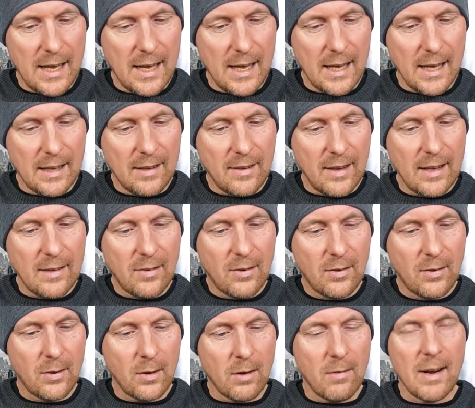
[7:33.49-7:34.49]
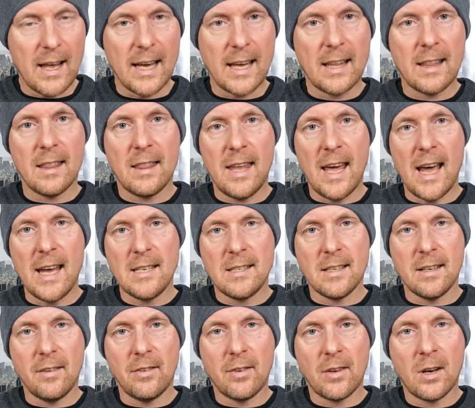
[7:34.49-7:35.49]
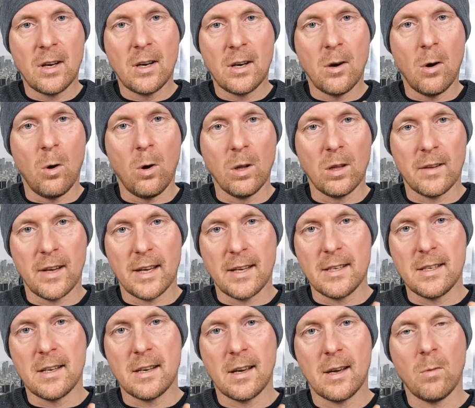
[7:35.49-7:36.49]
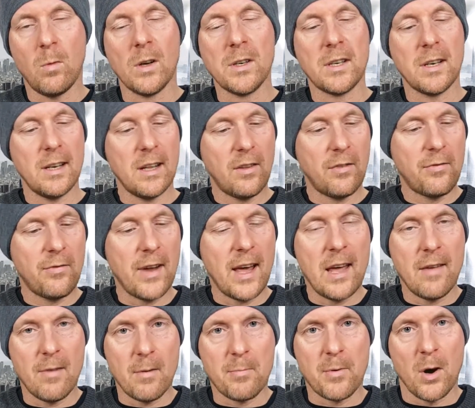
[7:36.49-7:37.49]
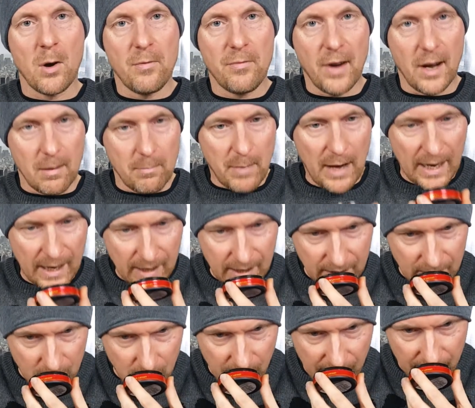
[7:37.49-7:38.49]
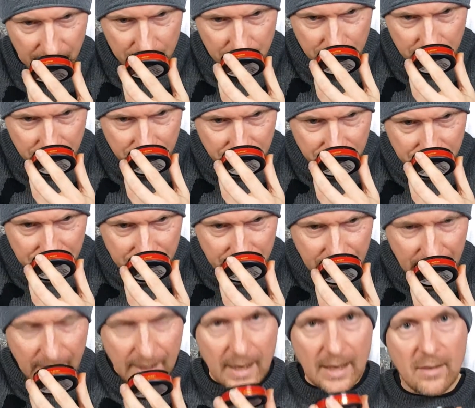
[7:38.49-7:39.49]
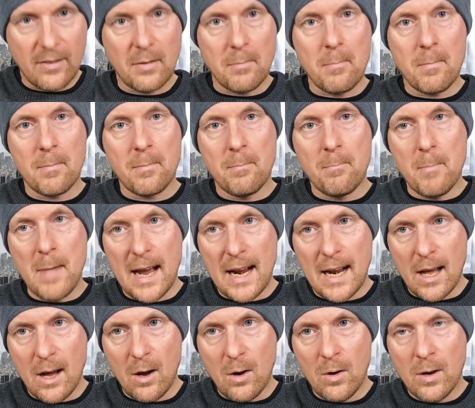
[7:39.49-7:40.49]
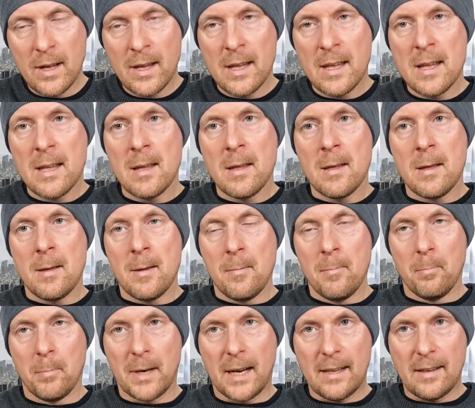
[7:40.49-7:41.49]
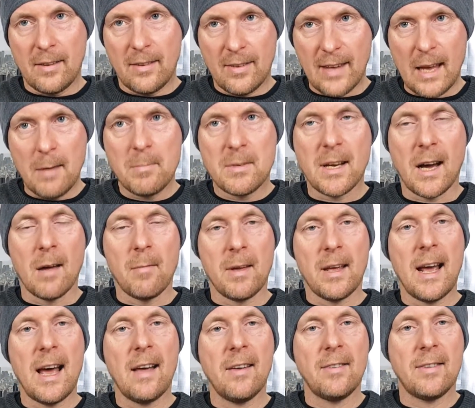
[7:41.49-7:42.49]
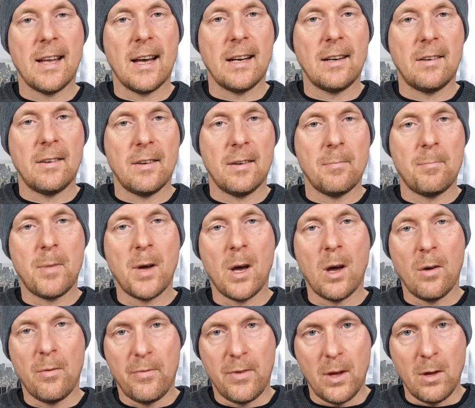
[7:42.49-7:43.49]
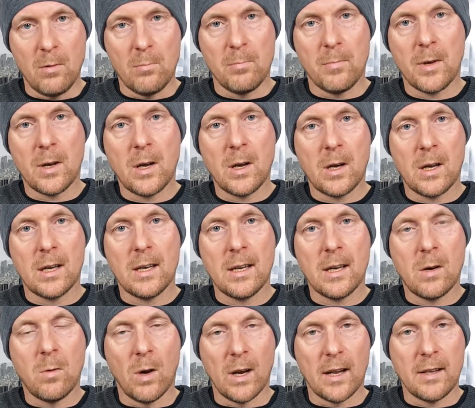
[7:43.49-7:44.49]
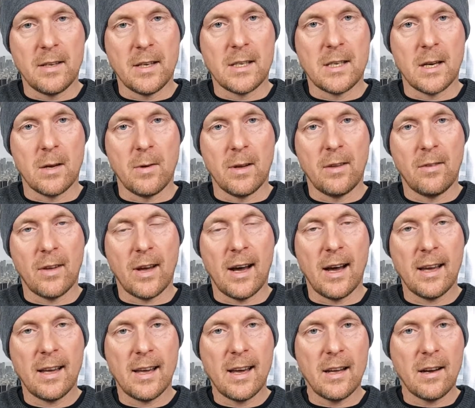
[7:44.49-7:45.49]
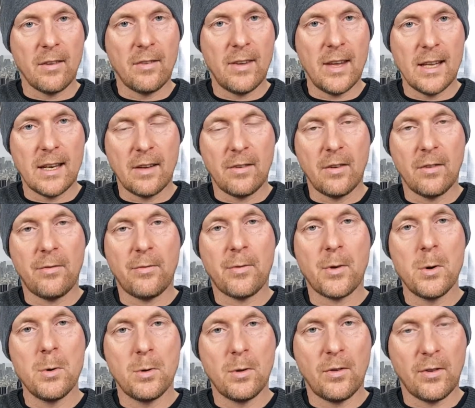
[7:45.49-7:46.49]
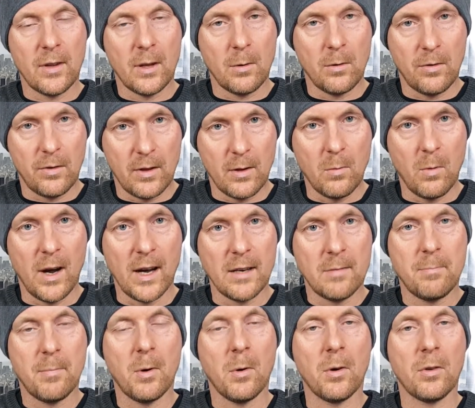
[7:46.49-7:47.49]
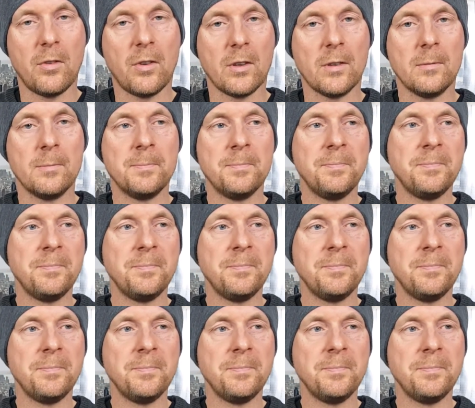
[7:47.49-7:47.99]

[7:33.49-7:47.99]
It's sort of like the 80s called and wanted its flavor profile back in a way. It's mellow, but at the same time it has that perfume quality to it, so I kind of see it as a fruit snus, the white portion.